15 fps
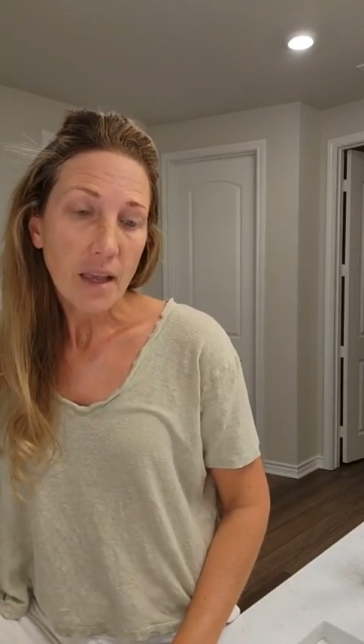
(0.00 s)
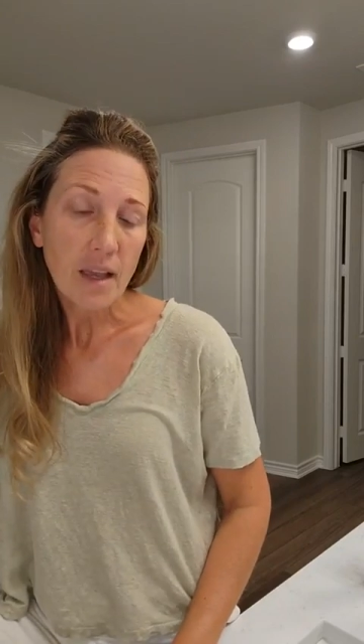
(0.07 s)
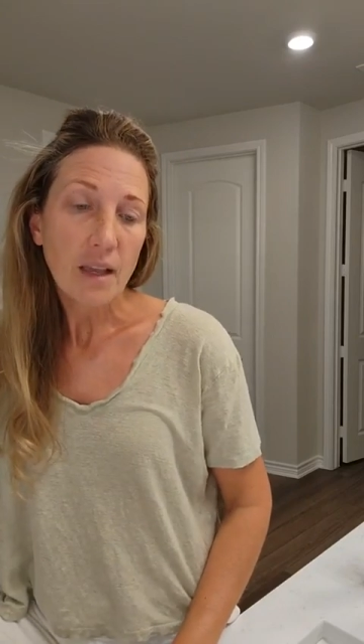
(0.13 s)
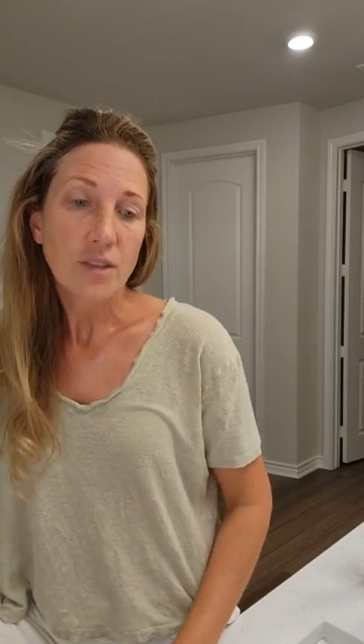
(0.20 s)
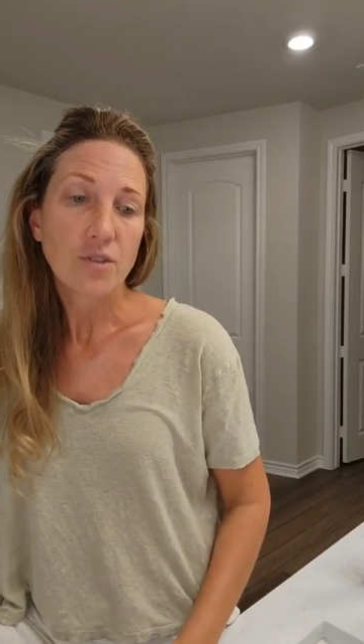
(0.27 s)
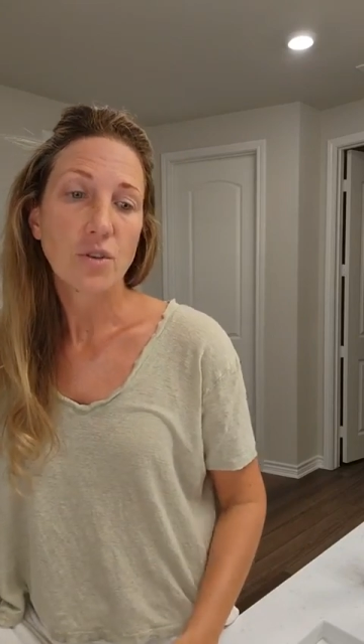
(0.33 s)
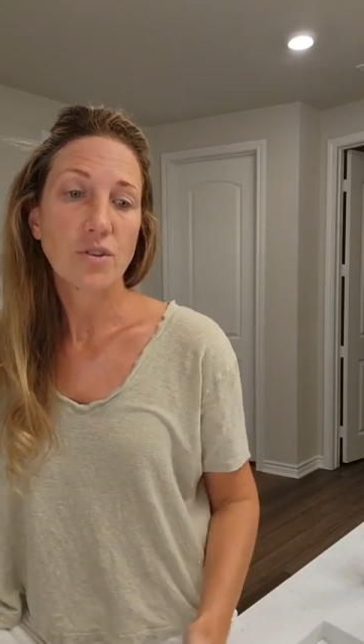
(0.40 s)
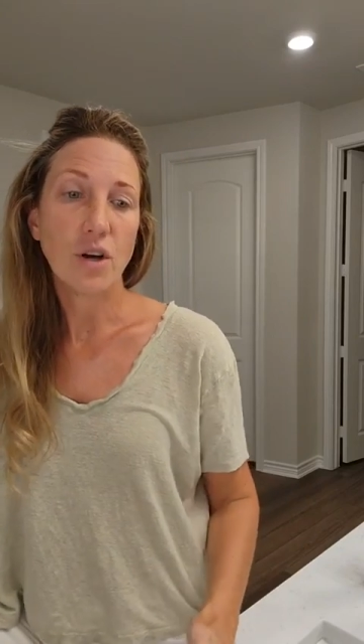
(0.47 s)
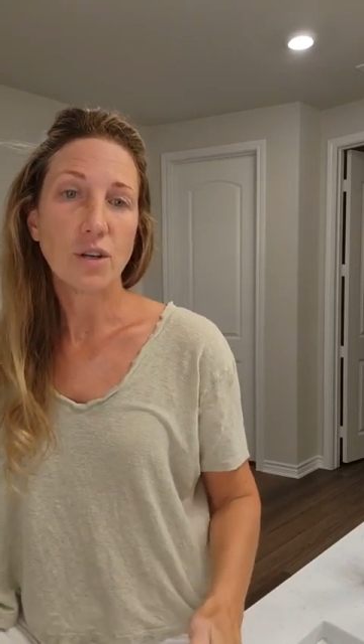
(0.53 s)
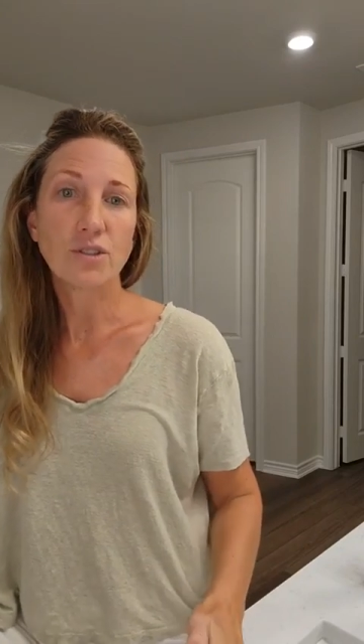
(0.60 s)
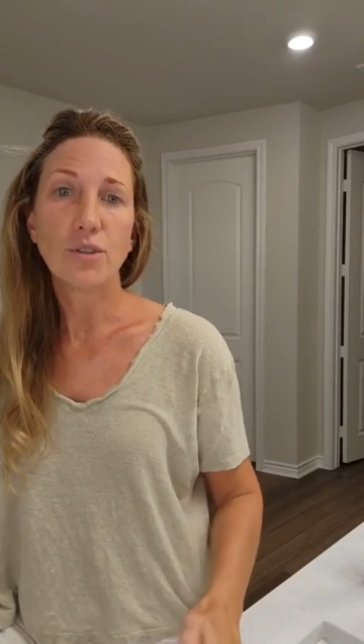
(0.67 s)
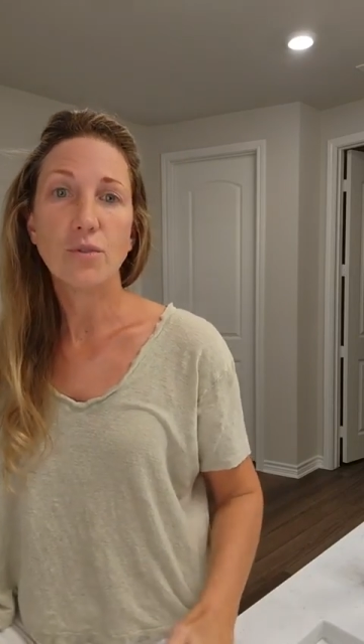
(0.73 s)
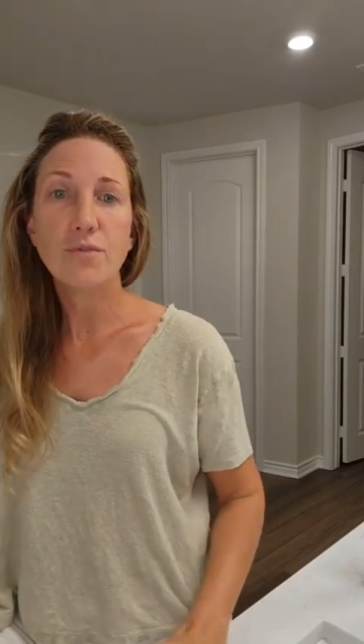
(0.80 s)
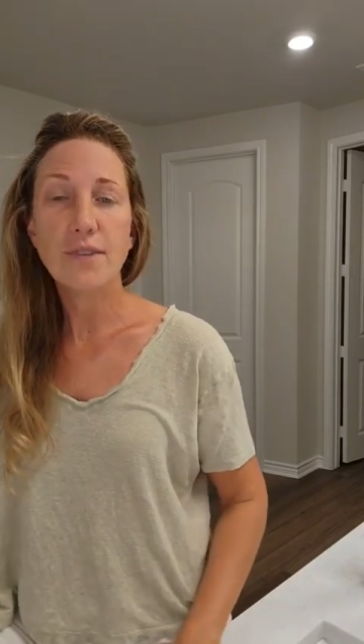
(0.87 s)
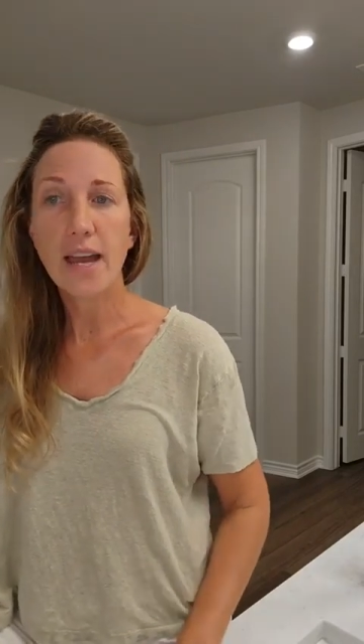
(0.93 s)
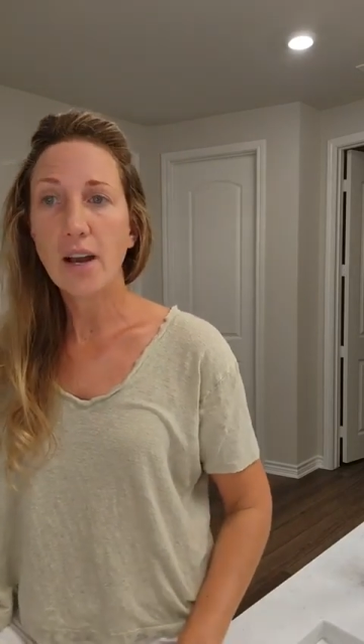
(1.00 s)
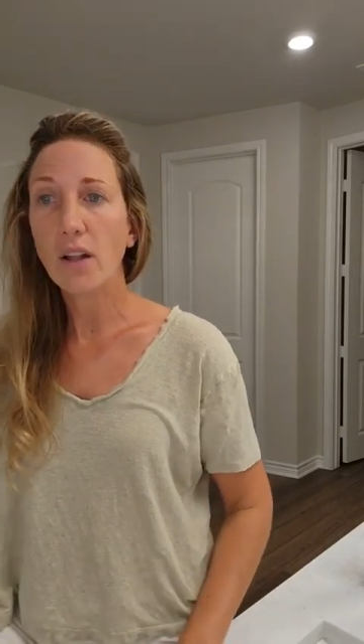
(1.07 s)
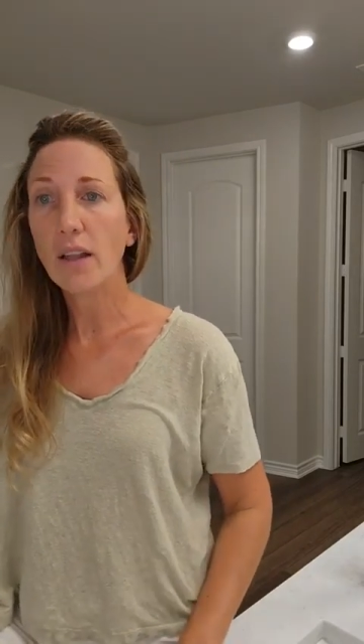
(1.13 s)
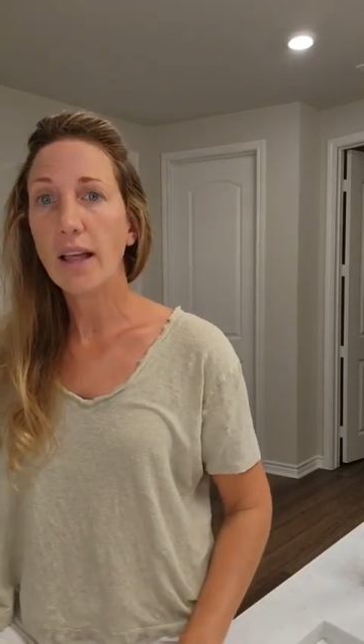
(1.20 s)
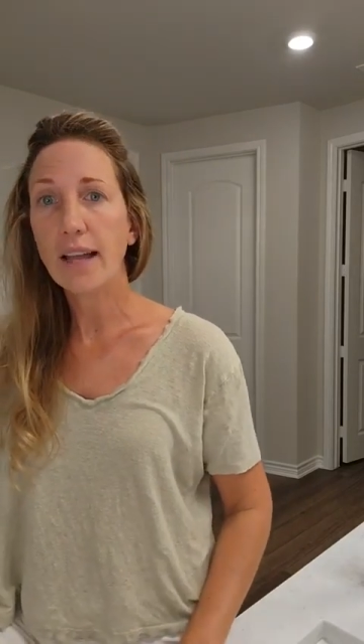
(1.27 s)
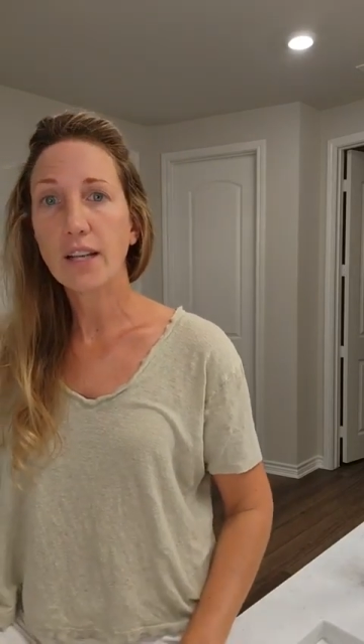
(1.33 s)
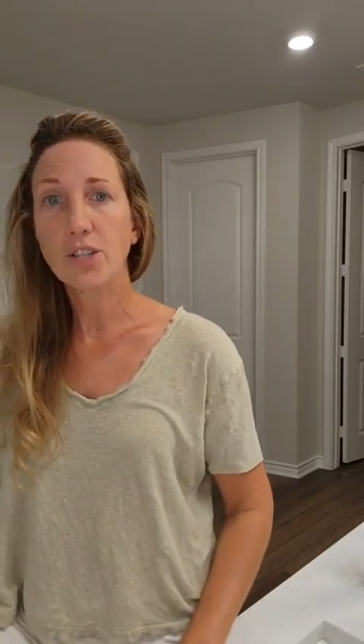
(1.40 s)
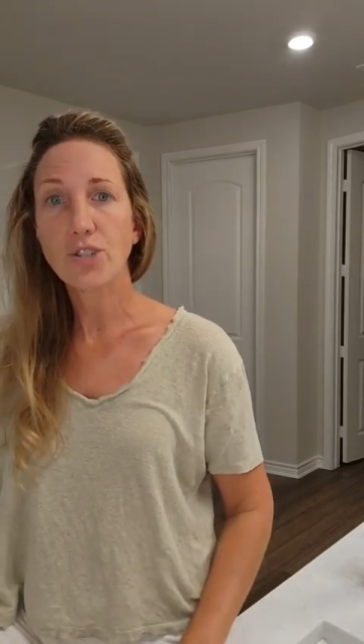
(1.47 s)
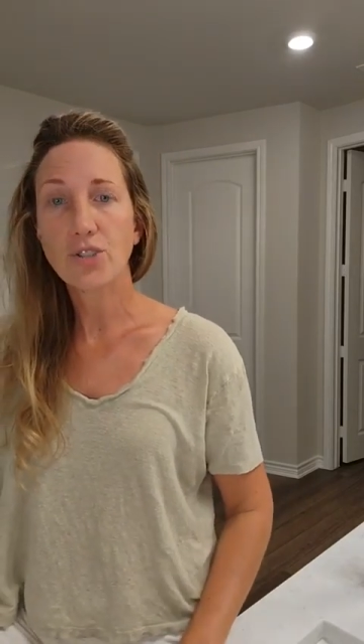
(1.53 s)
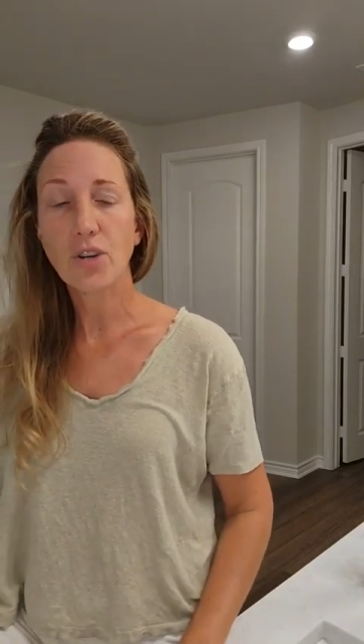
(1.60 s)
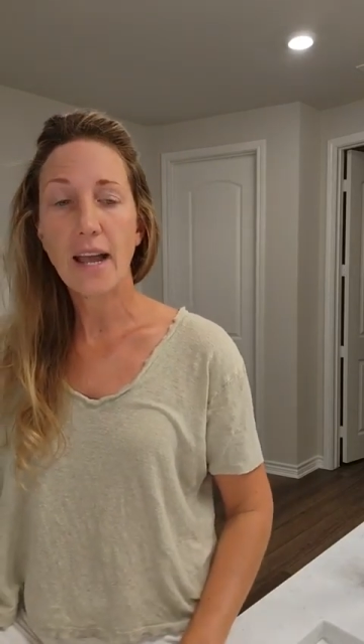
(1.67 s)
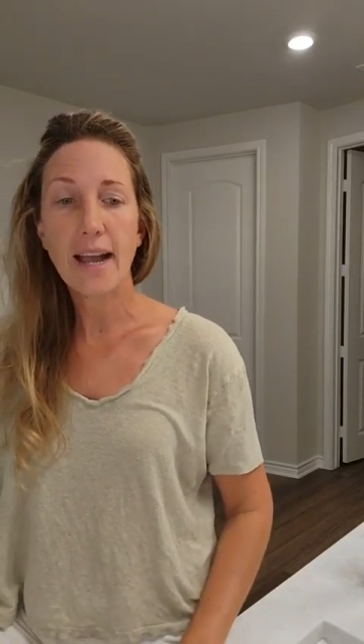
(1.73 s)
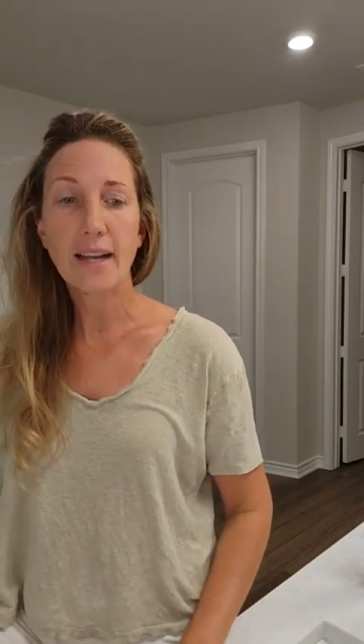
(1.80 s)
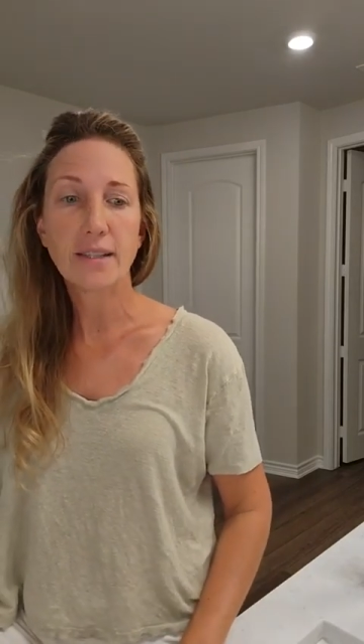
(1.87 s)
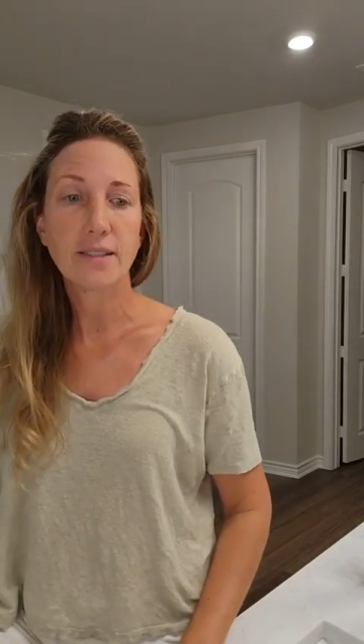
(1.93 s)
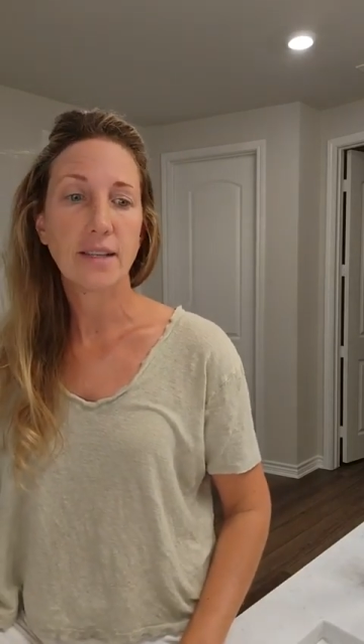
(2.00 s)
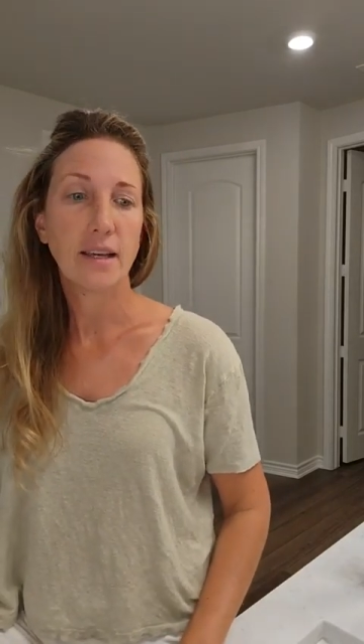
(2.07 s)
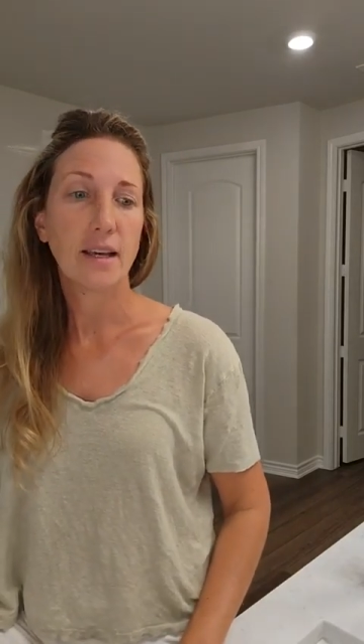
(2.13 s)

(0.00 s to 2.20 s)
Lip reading: So there's also nettle extract,